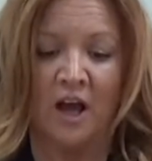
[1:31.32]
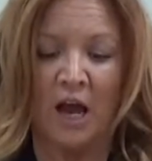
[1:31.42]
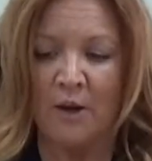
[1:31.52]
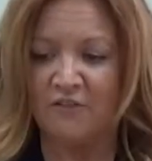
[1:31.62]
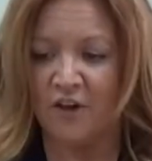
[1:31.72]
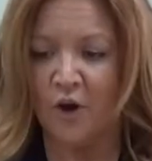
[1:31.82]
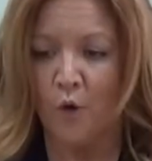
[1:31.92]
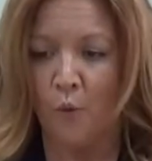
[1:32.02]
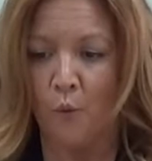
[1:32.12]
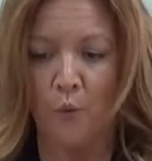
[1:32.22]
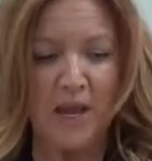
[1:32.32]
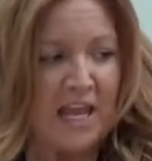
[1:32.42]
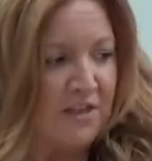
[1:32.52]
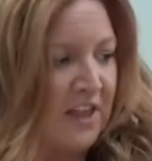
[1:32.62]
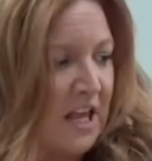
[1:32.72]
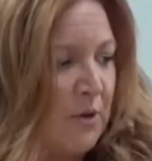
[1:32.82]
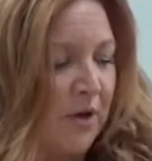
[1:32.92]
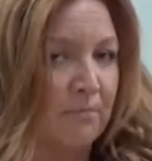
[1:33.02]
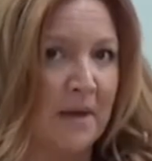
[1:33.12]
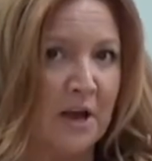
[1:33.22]
However, we think we
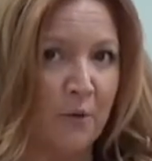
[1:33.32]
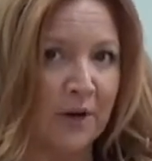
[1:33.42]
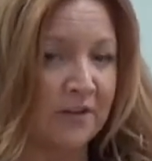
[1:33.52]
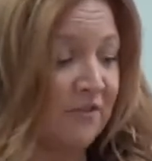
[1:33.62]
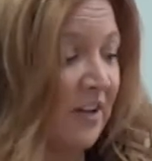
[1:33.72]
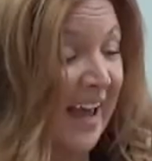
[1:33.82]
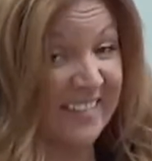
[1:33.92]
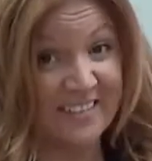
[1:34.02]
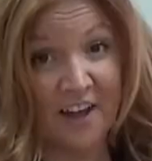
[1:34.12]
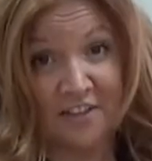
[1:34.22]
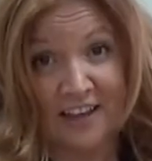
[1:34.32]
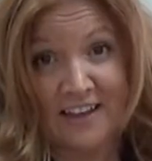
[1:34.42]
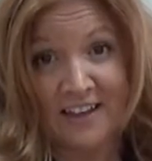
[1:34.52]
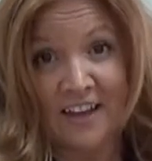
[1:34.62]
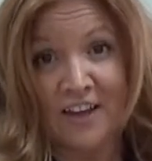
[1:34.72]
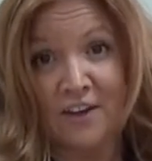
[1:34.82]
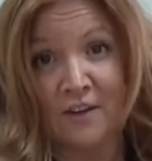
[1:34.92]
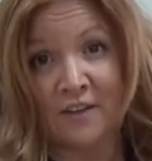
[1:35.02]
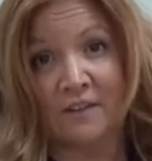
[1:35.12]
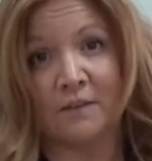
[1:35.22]
can make one for next to nothing
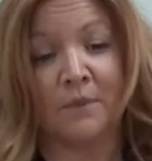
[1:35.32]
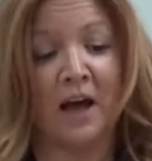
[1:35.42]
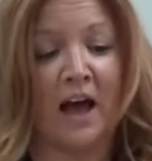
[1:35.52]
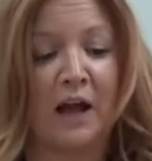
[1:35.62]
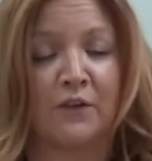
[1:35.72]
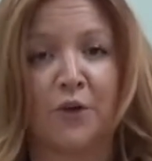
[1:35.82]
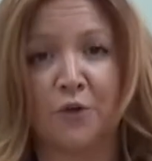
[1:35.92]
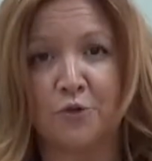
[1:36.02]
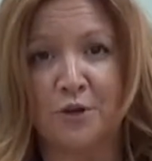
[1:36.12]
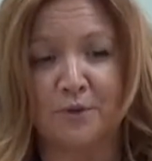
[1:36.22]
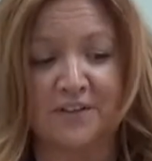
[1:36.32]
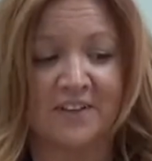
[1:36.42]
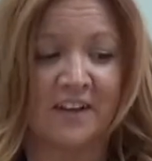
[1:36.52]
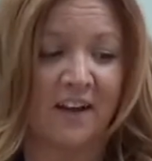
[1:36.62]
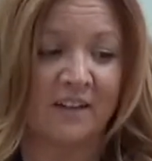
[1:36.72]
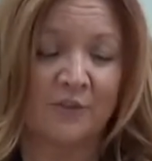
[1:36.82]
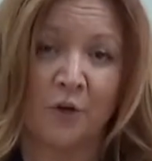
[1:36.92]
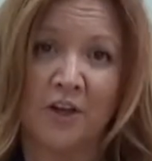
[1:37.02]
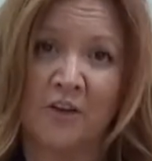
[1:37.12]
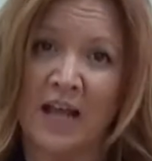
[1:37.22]
using some household equipment. So I've
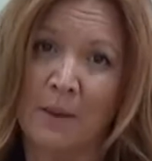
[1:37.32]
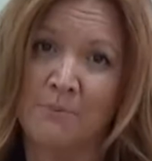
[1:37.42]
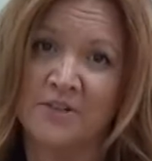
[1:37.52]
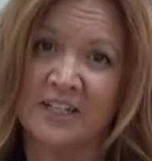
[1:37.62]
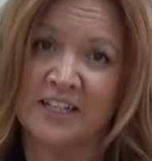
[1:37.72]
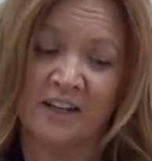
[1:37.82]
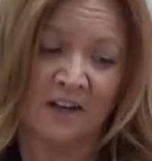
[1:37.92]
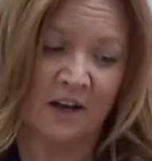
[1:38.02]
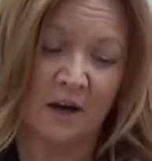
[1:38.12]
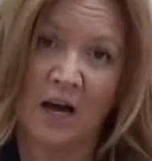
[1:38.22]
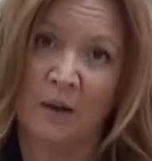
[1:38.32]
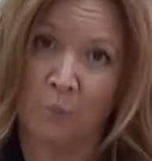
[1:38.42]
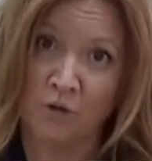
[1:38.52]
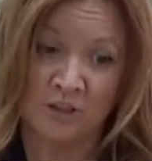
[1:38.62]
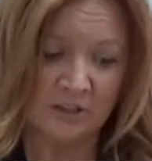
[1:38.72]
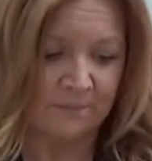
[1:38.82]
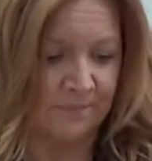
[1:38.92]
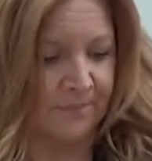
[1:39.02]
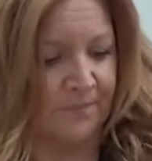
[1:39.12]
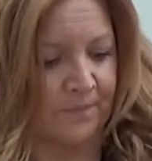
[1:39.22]
got here an empty bottle.
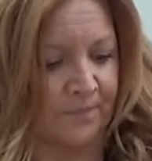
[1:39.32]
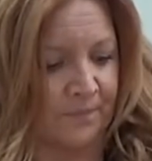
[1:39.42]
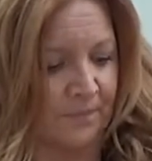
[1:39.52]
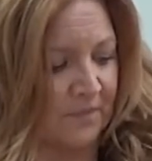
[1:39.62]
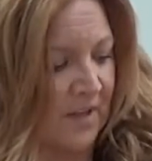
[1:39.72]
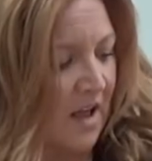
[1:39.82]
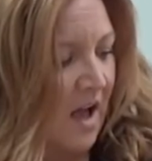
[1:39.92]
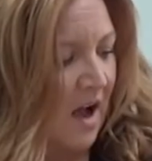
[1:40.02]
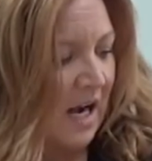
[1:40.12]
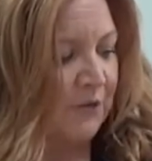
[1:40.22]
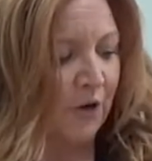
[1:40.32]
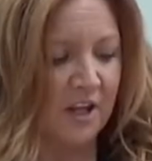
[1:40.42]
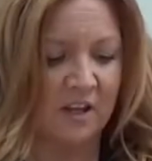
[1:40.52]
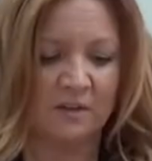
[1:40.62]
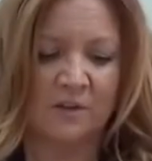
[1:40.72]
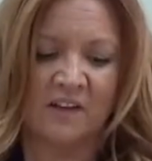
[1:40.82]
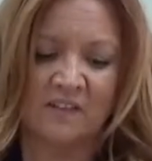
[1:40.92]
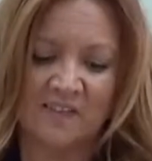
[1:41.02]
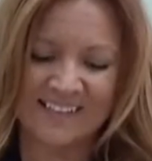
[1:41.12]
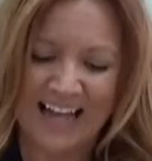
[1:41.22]
I've got here some of
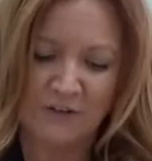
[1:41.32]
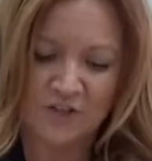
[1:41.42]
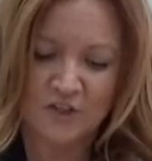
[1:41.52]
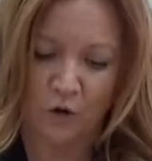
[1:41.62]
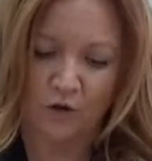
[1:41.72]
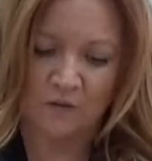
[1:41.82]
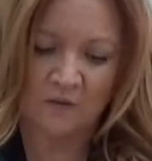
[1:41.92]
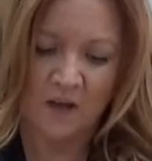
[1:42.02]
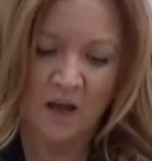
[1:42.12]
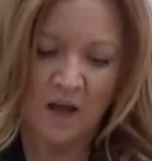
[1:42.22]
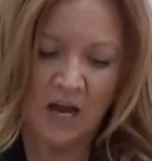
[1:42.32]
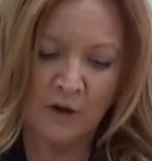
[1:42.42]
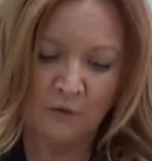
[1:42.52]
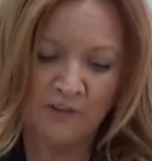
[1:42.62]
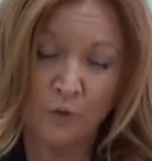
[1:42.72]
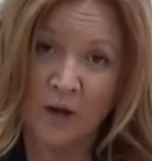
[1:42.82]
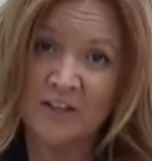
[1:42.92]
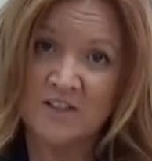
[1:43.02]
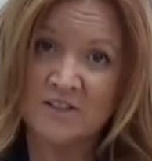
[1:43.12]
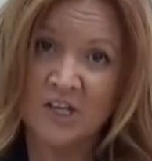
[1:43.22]
these slouch socks. I got these
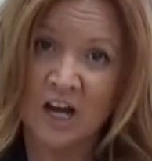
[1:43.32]
quite